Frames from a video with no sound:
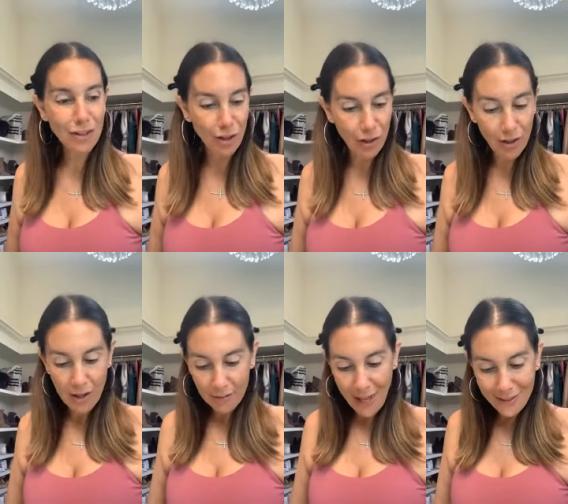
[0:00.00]
sir.
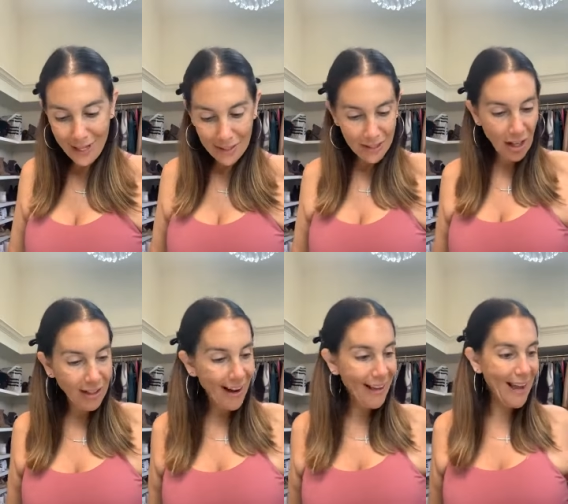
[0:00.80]
That date is on
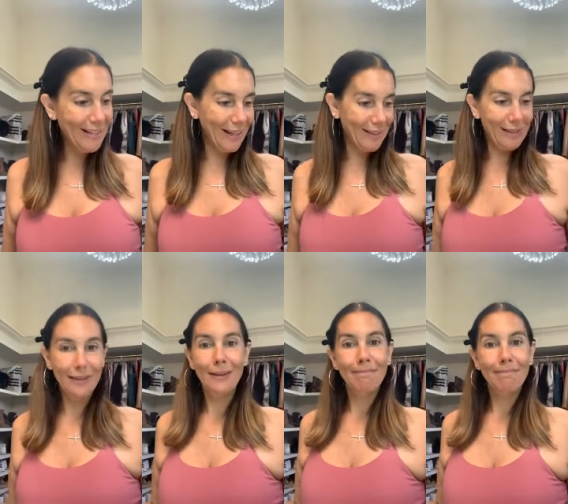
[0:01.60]
hiatus.